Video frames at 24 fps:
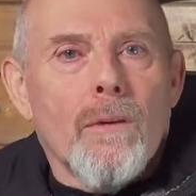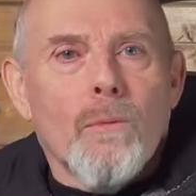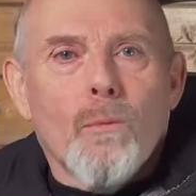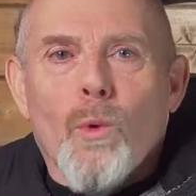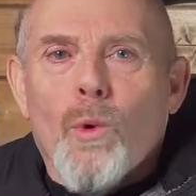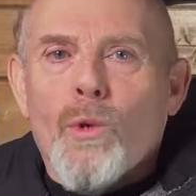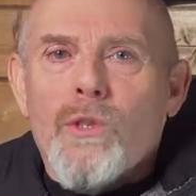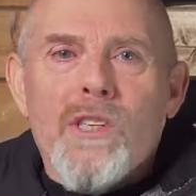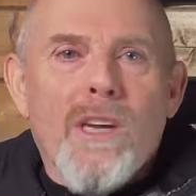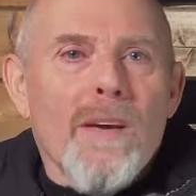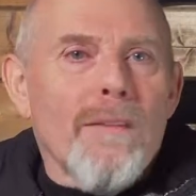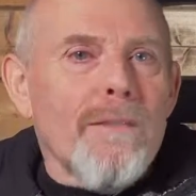
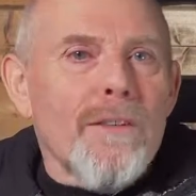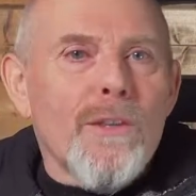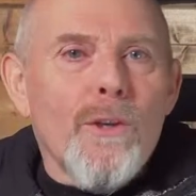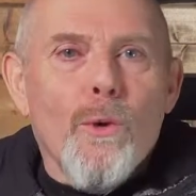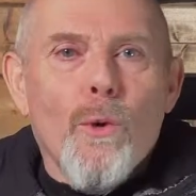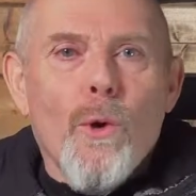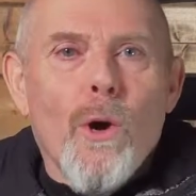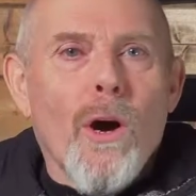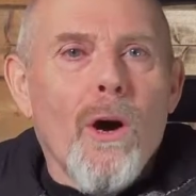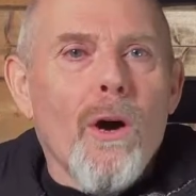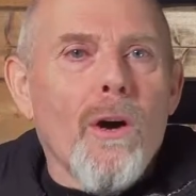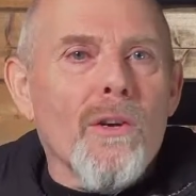Whatever
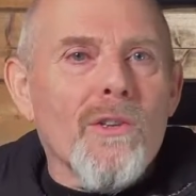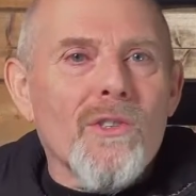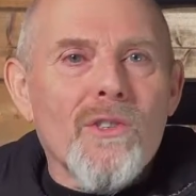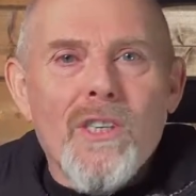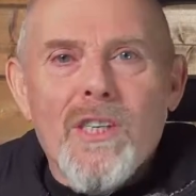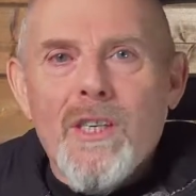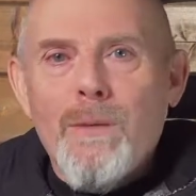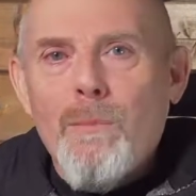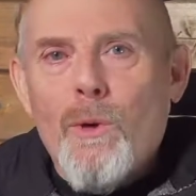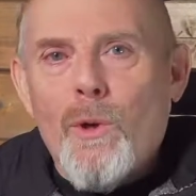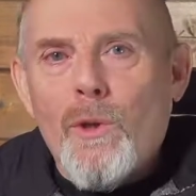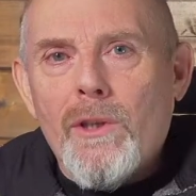your
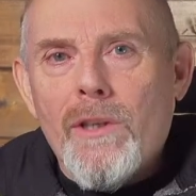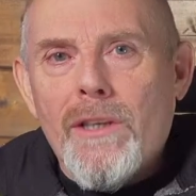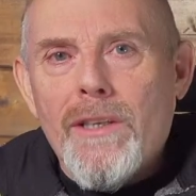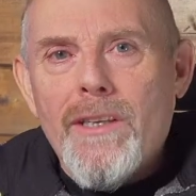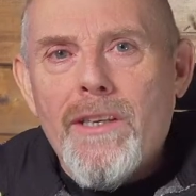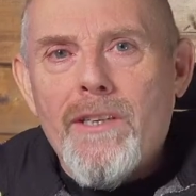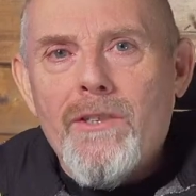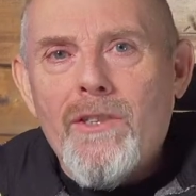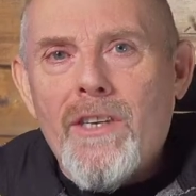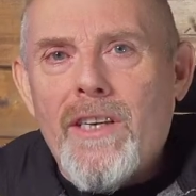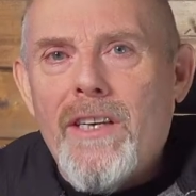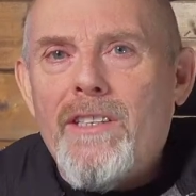RC model
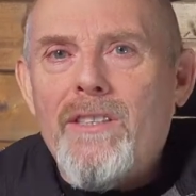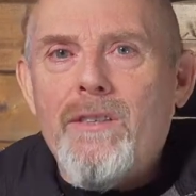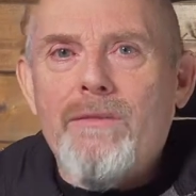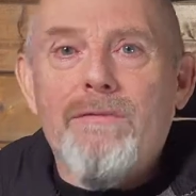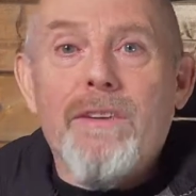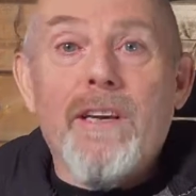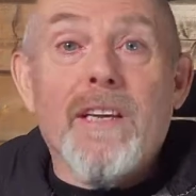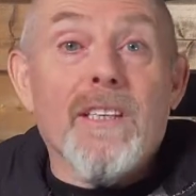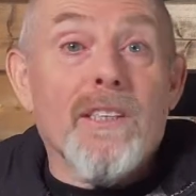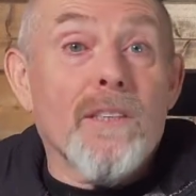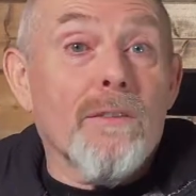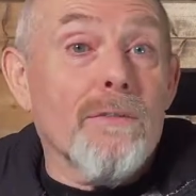is, it's
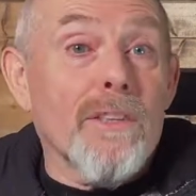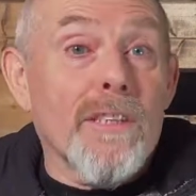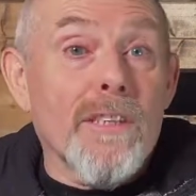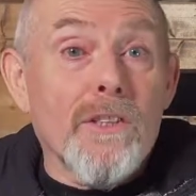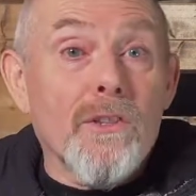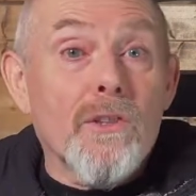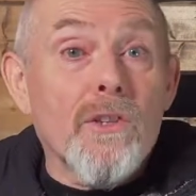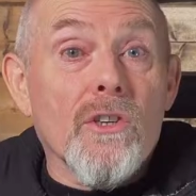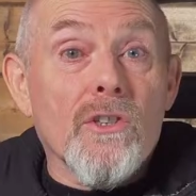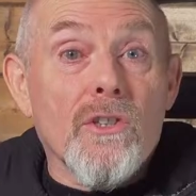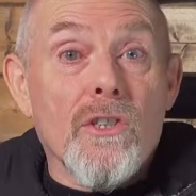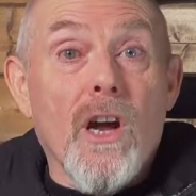effectively
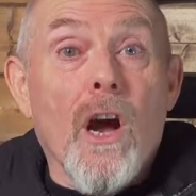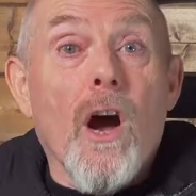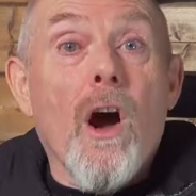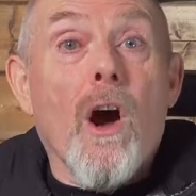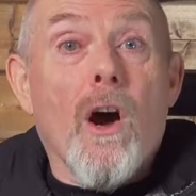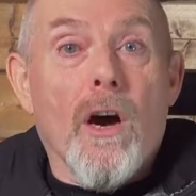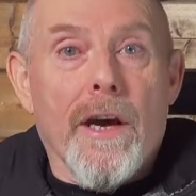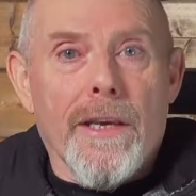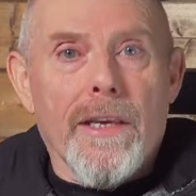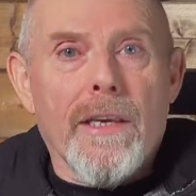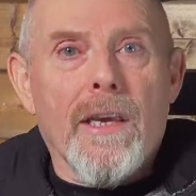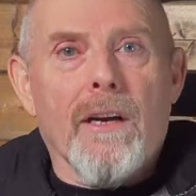just a
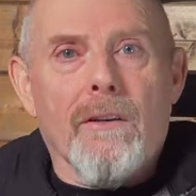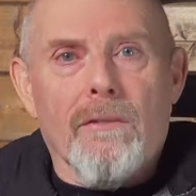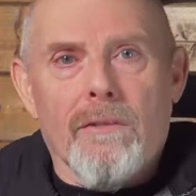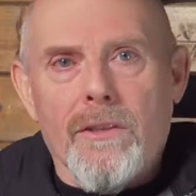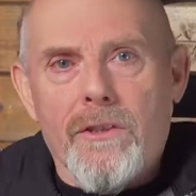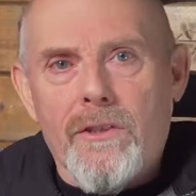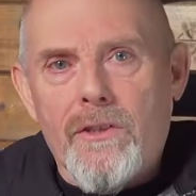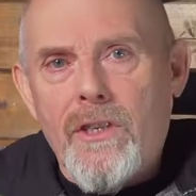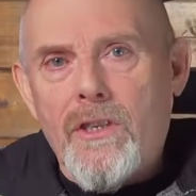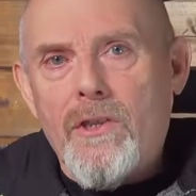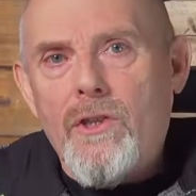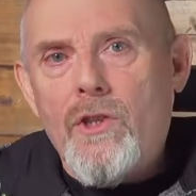high
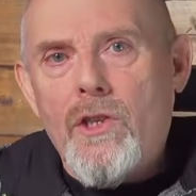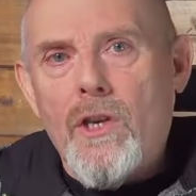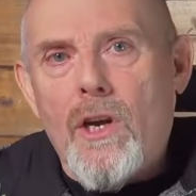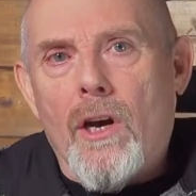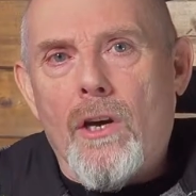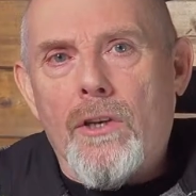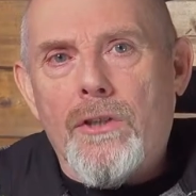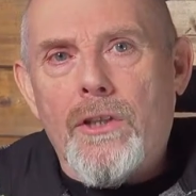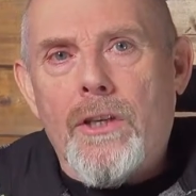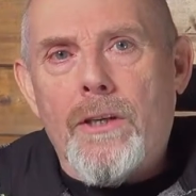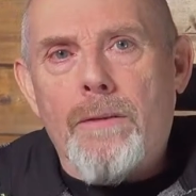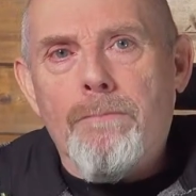current
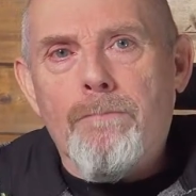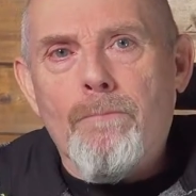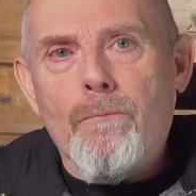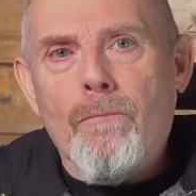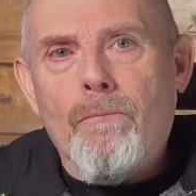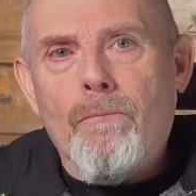discharger